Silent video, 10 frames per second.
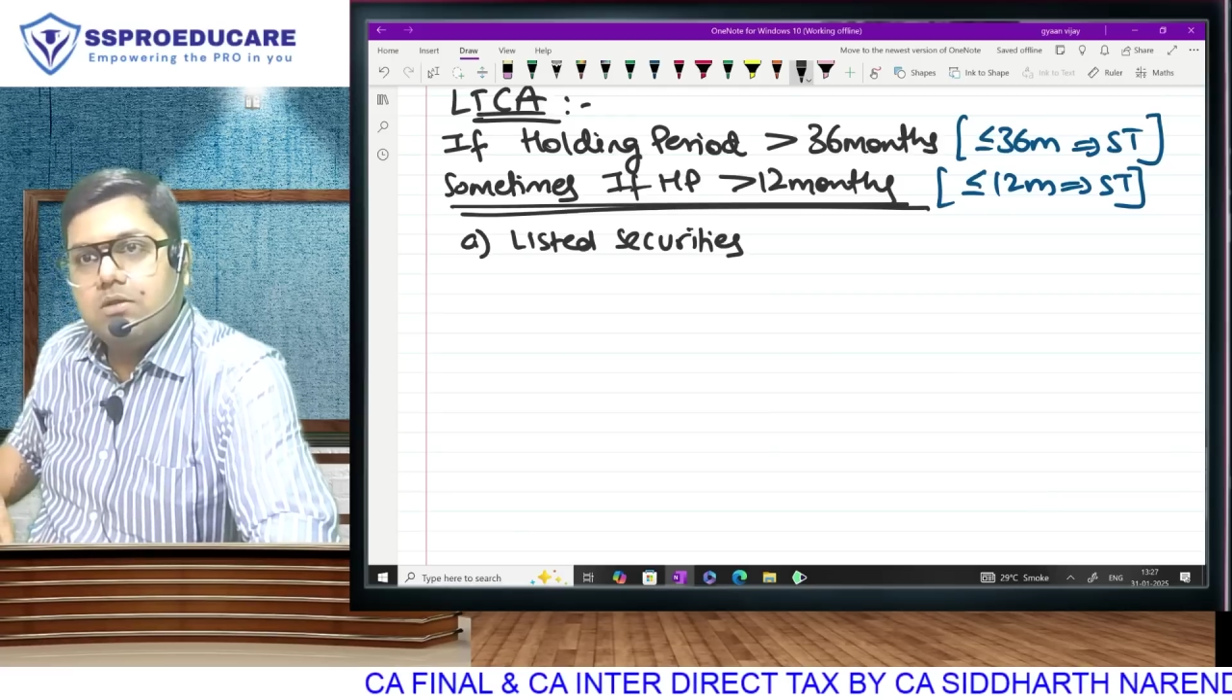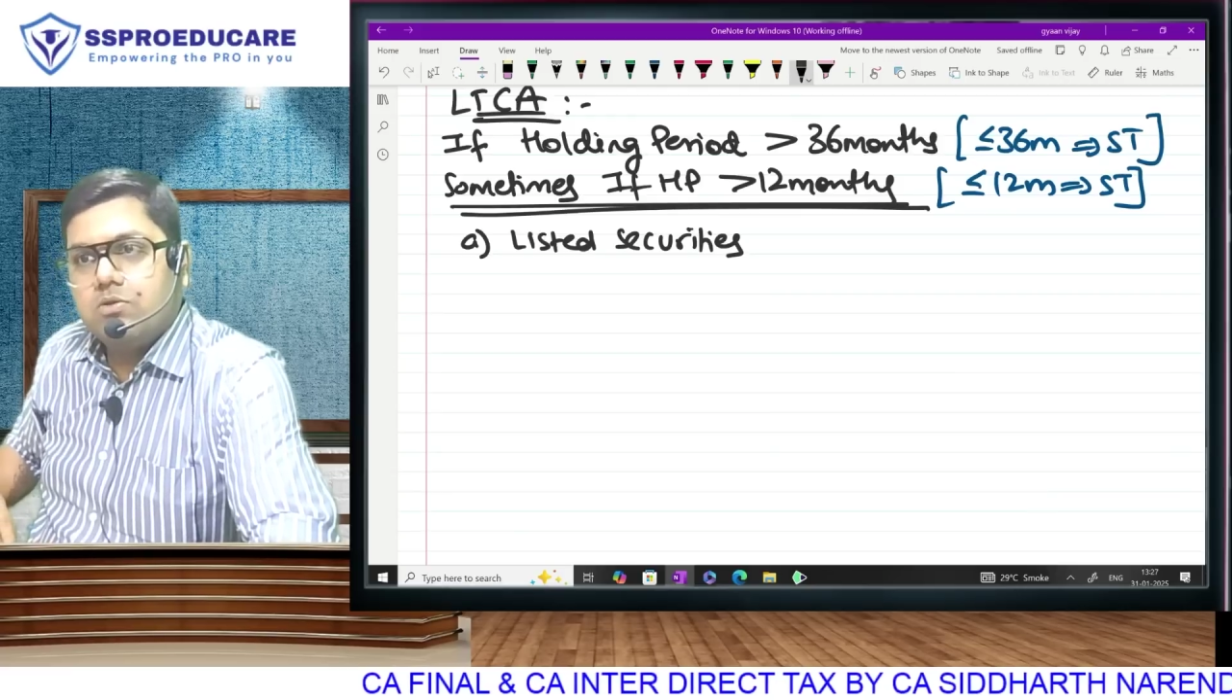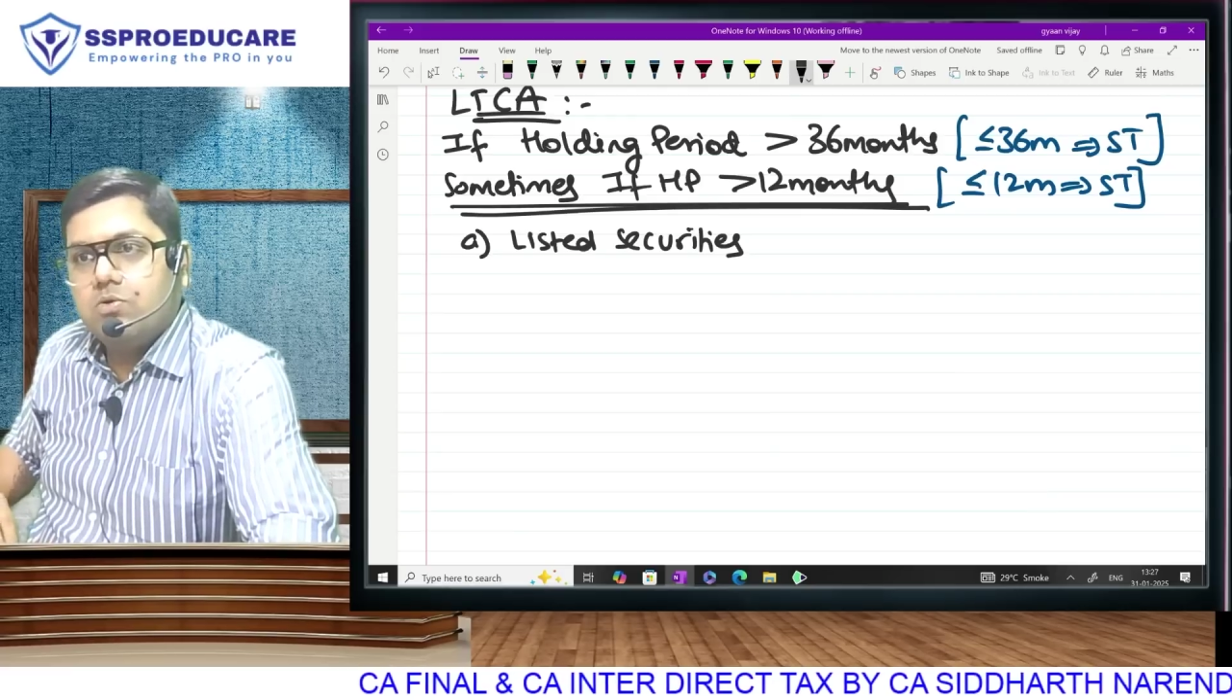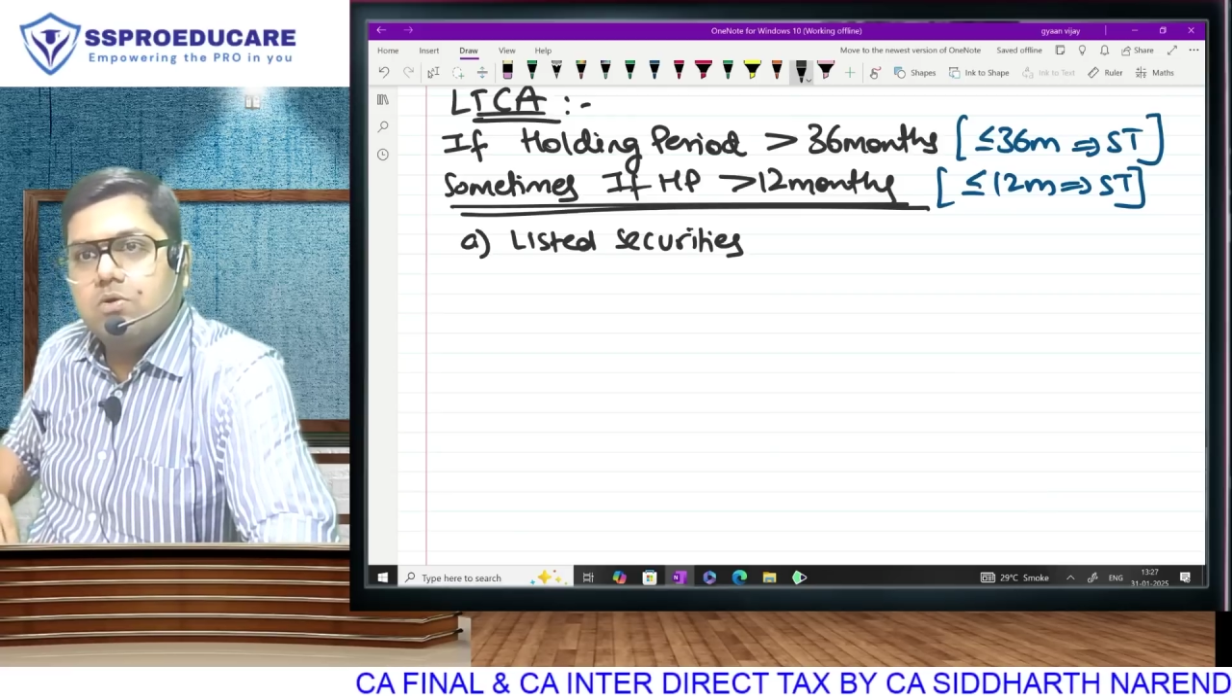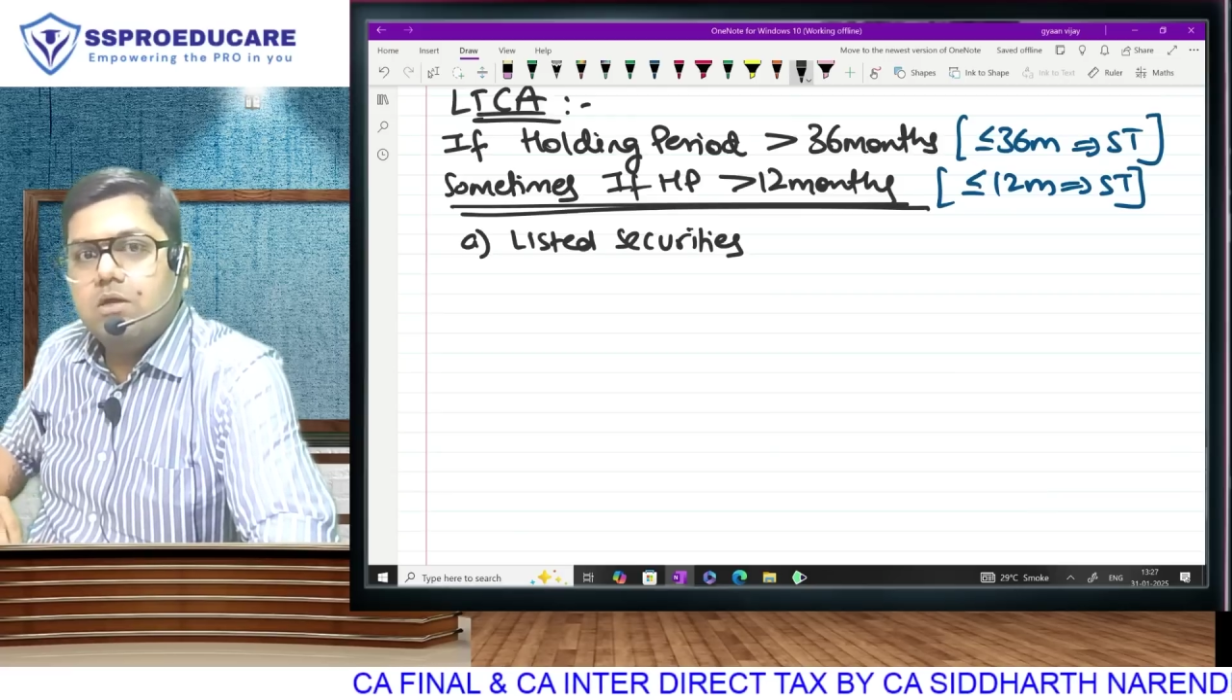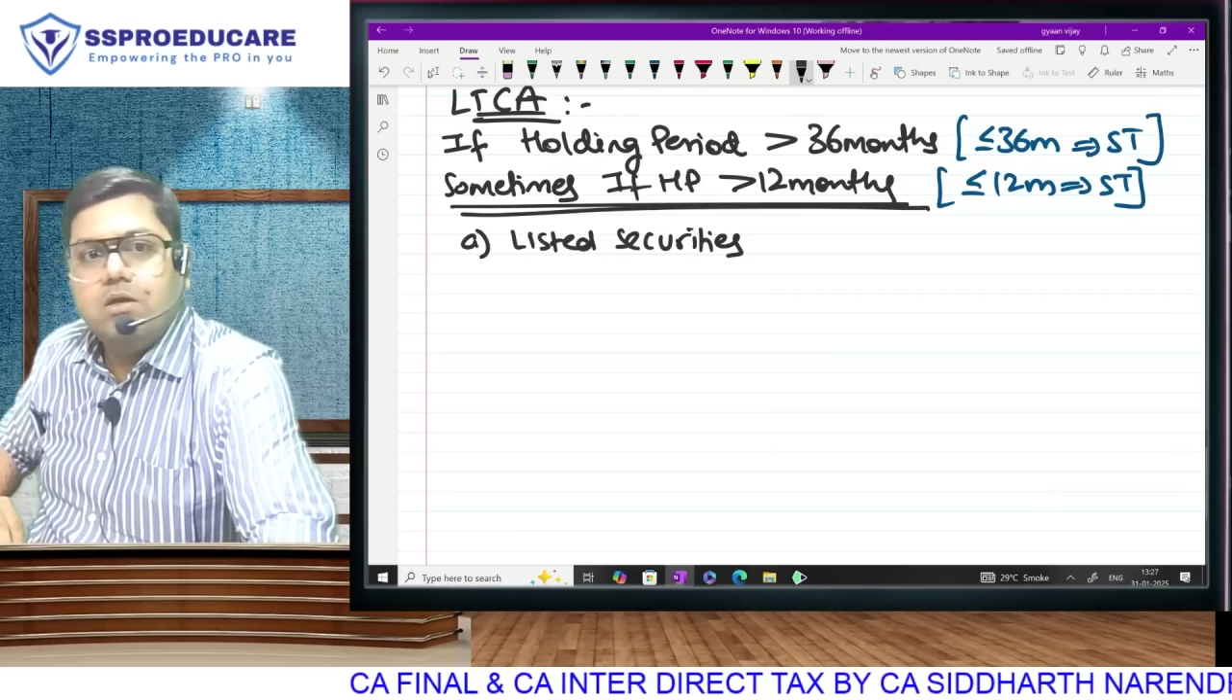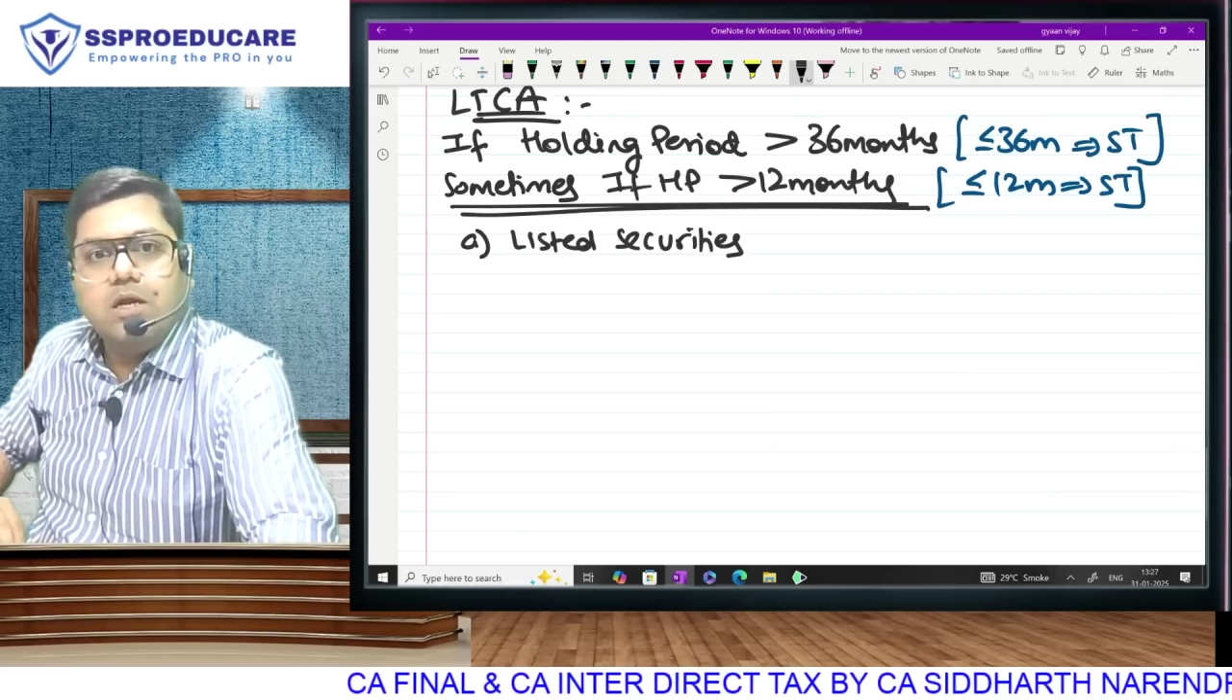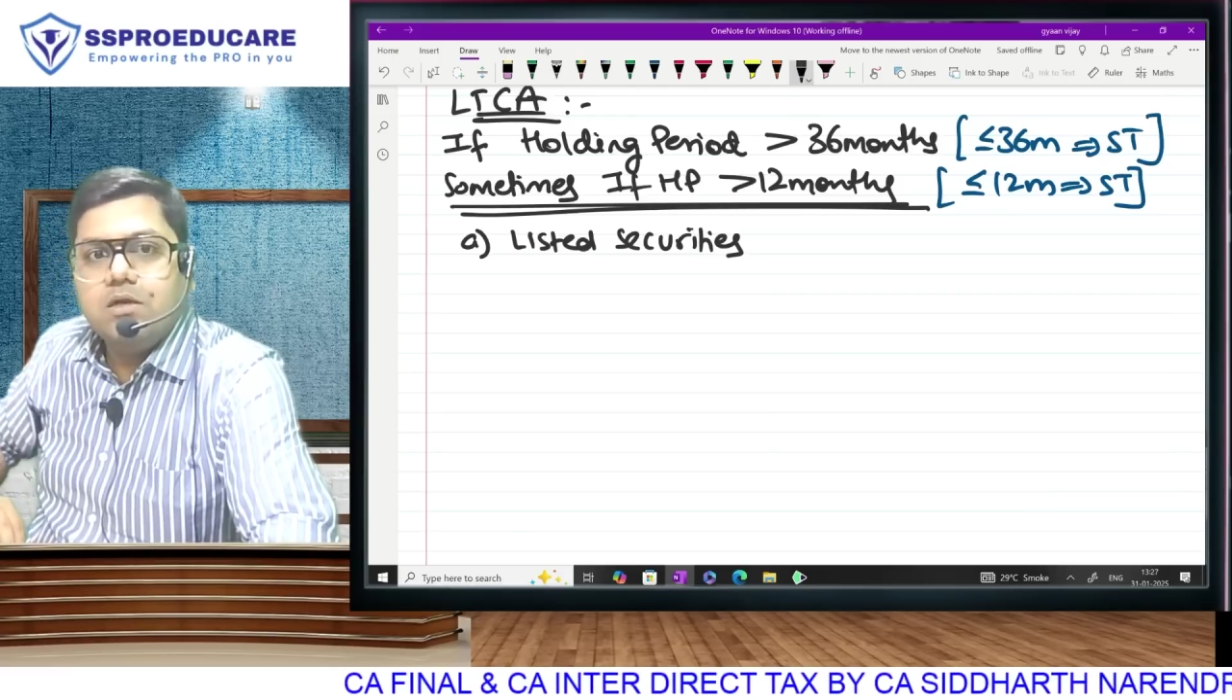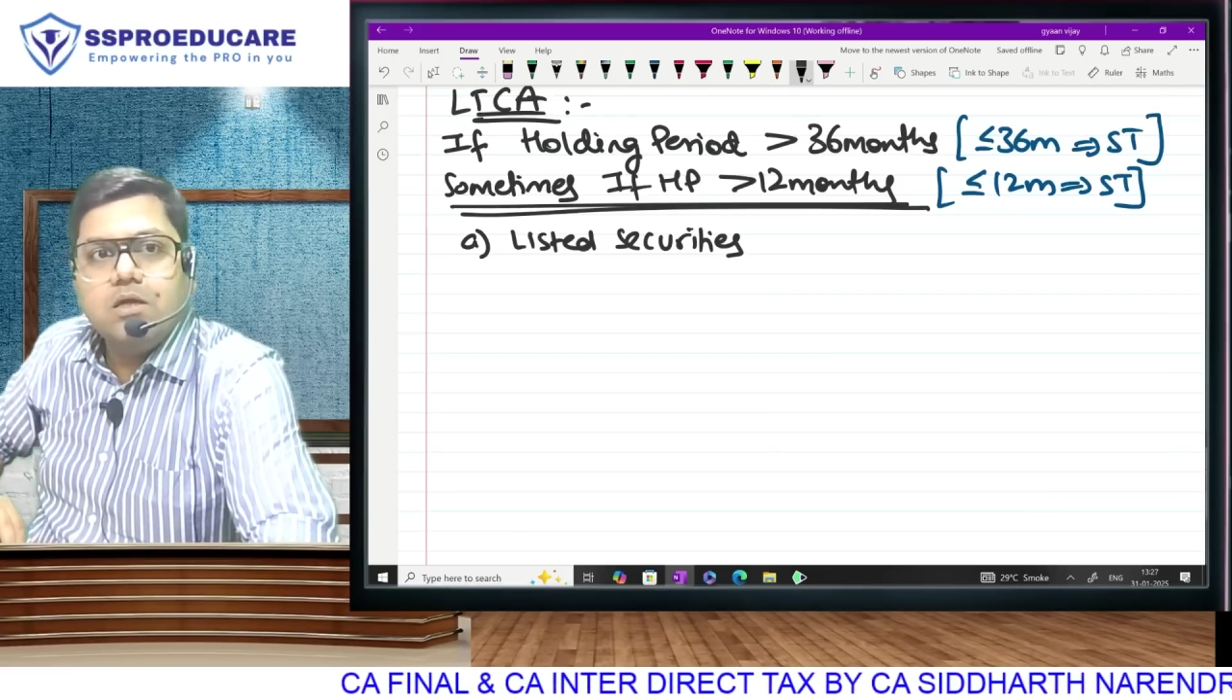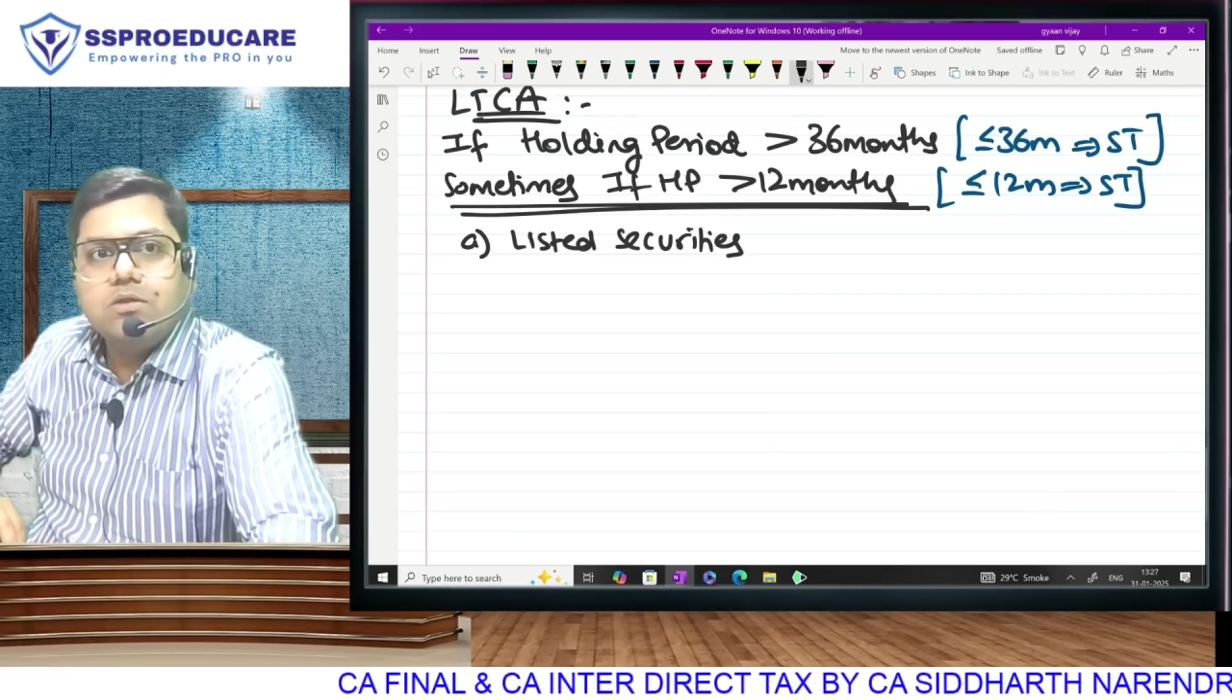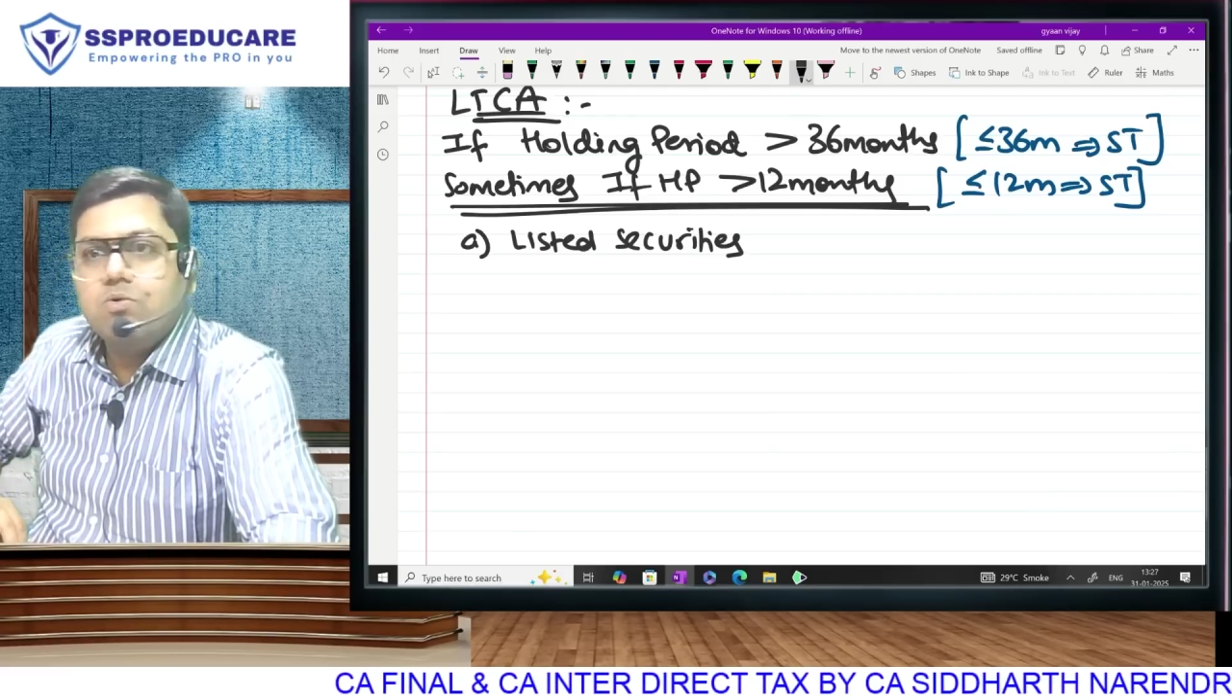So in any case,